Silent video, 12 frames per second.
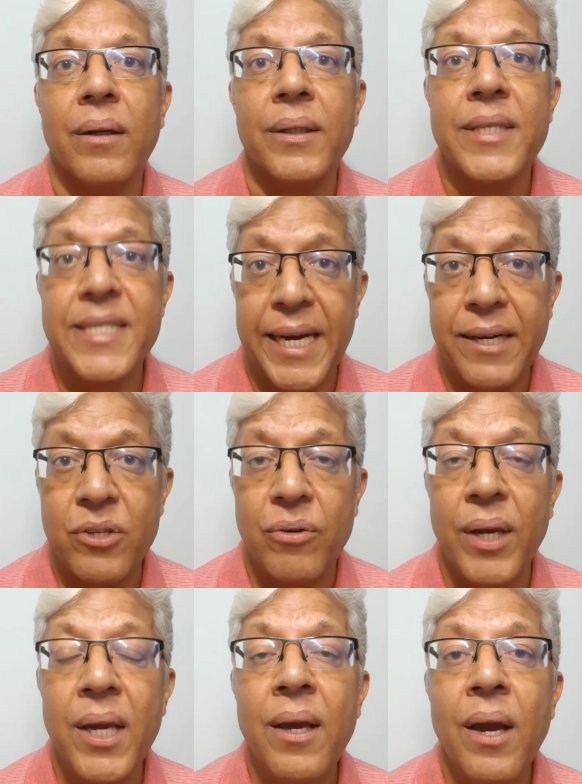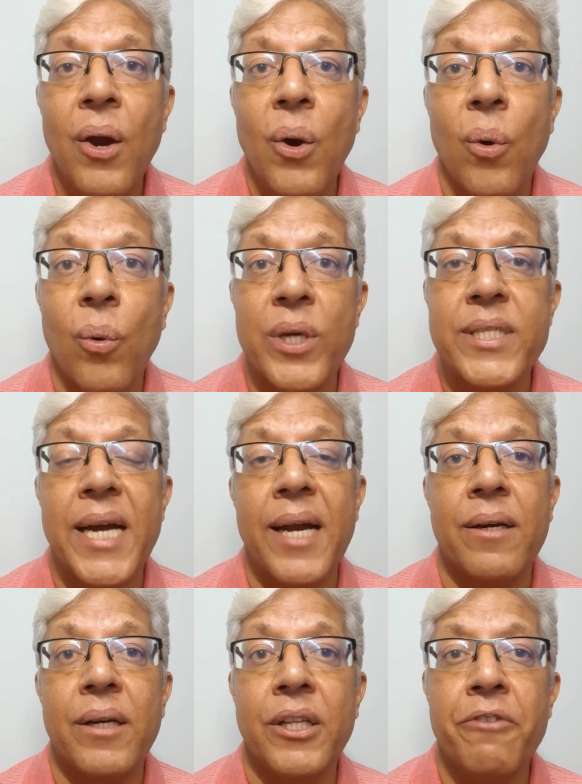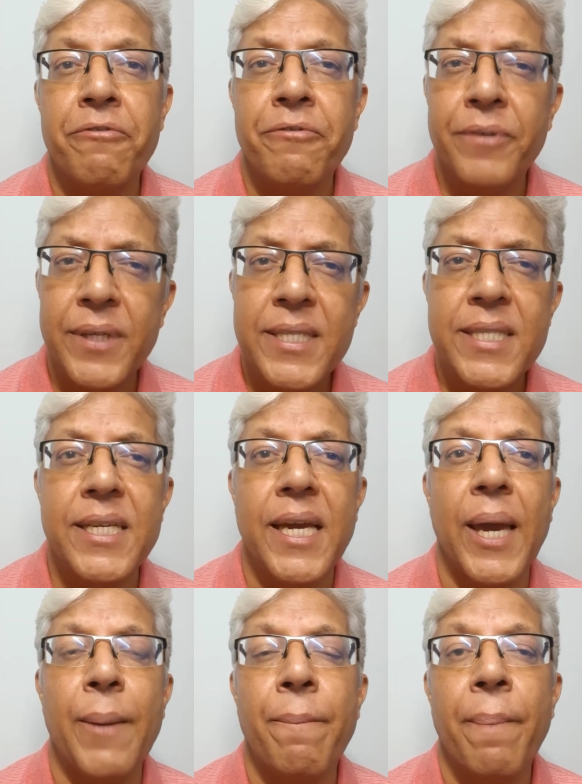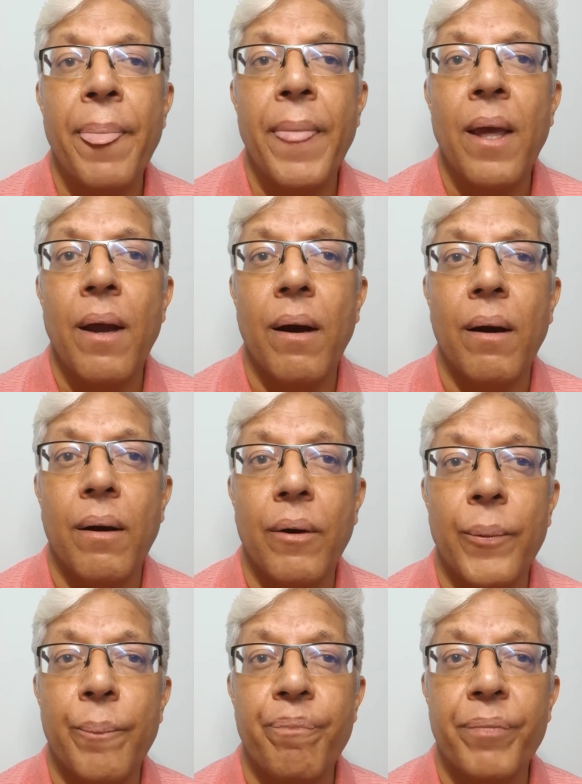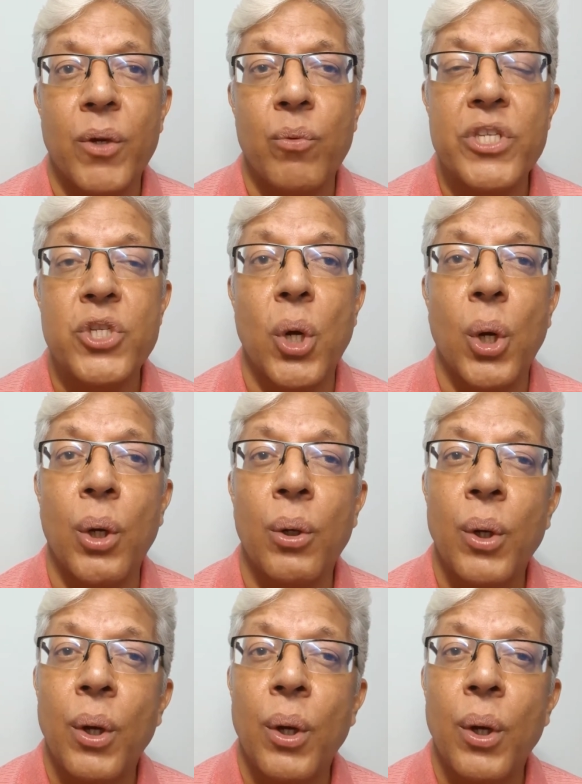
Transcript: set 3, was that the first game we saw